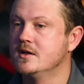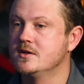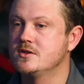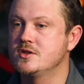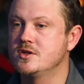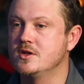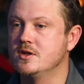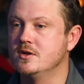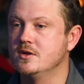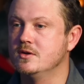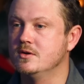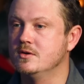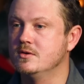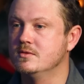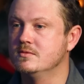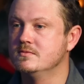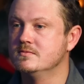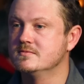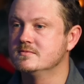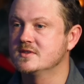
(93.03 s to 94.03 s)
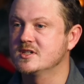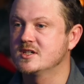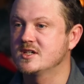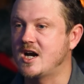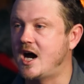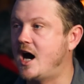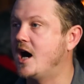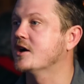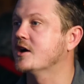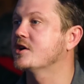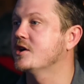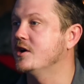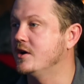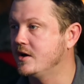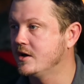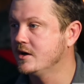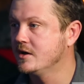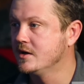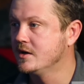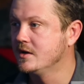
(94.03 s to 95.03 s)
to
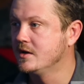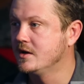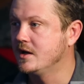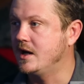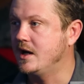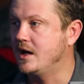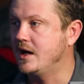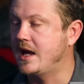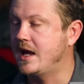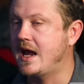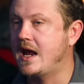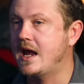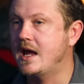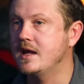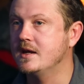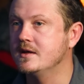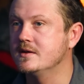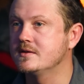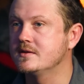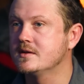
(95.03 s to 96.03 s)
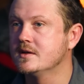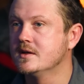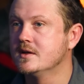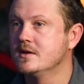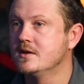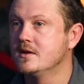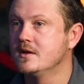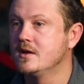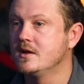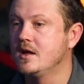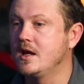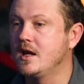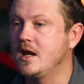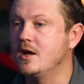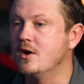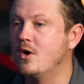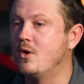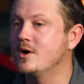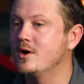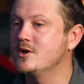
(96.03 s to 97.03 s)
conquer. Uh, and
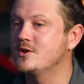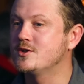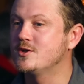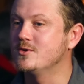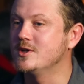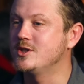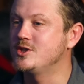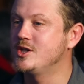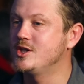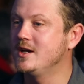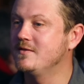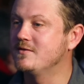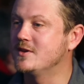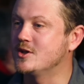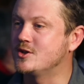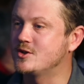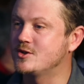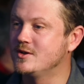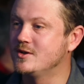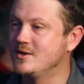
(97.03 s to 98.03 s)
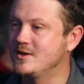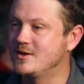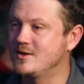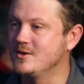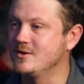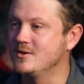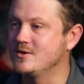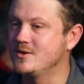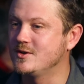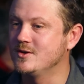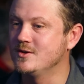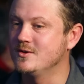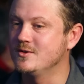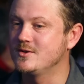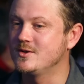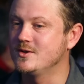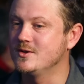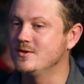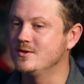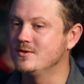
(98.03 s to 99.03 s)
in order to achieve the, to, to,
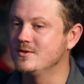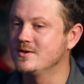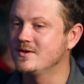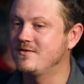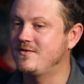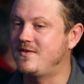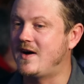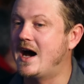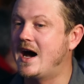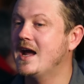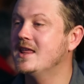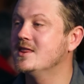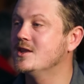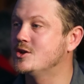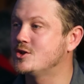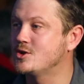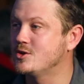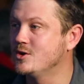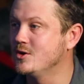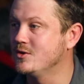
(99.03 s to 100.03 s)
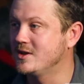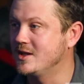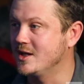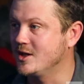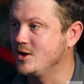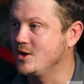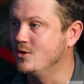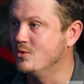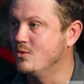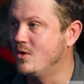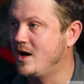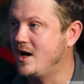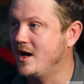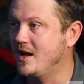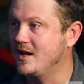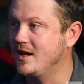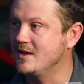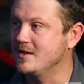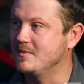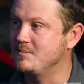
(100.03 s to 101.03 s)
to find the truth that you
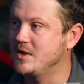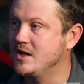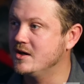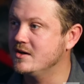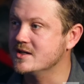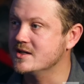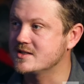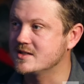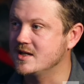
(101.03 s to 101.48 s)
want in the purest